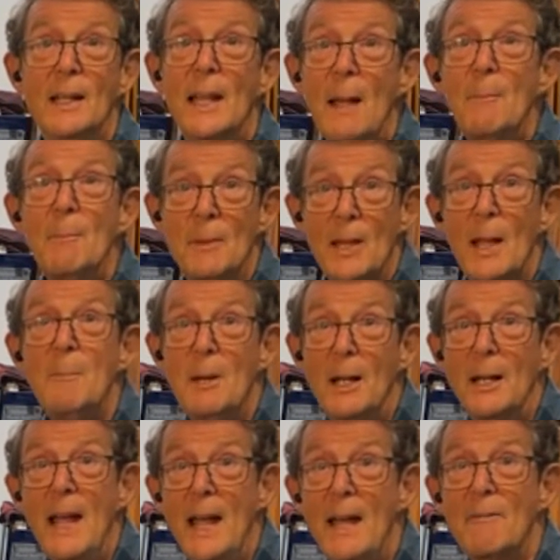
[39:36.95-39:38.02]
That they
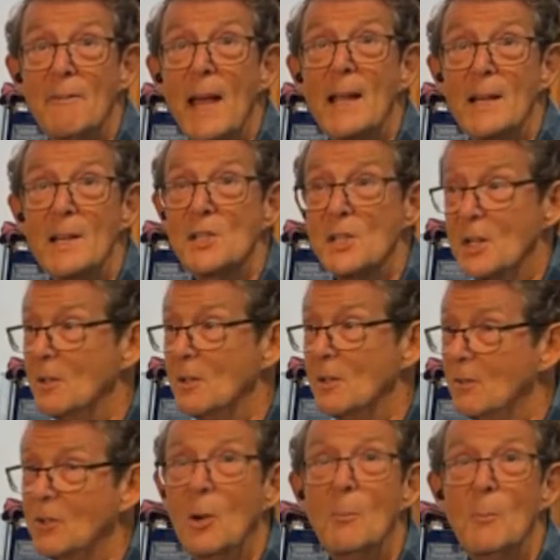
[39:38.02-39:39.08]
might have that as a
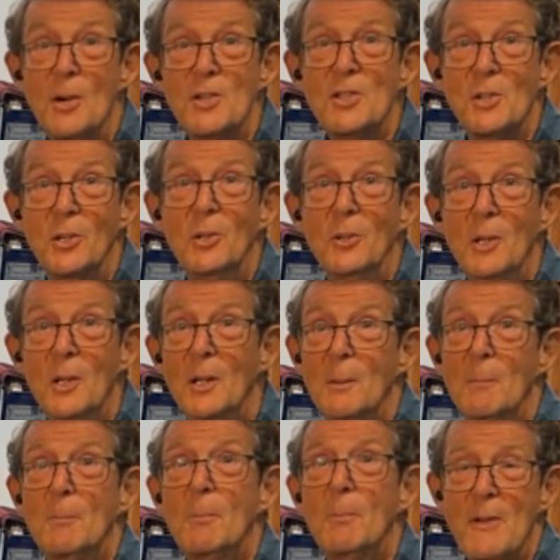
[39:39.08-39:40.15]
commercial
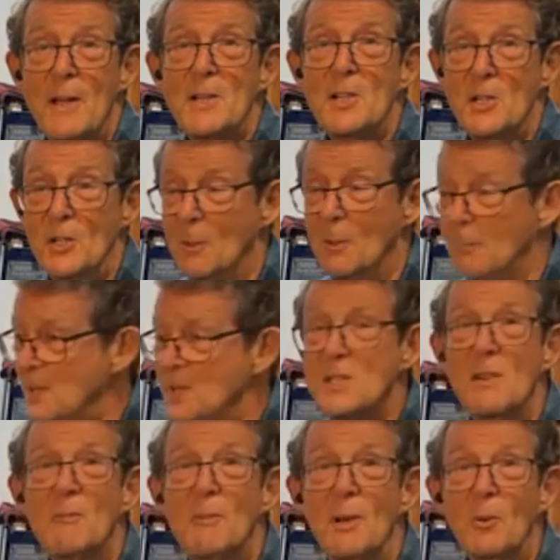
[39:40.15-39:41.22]
professional
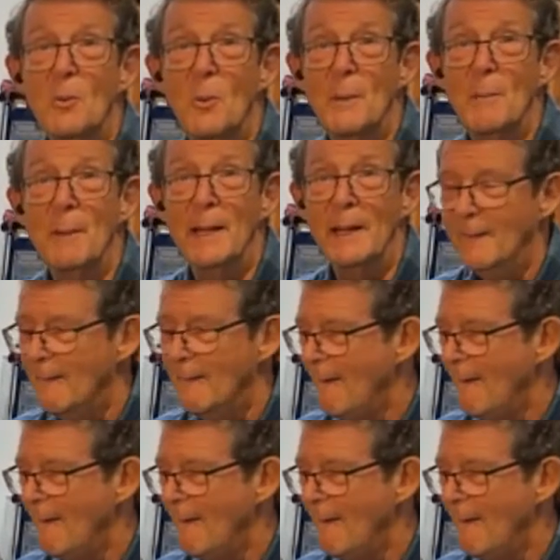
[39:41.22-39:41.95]
piece of equipment,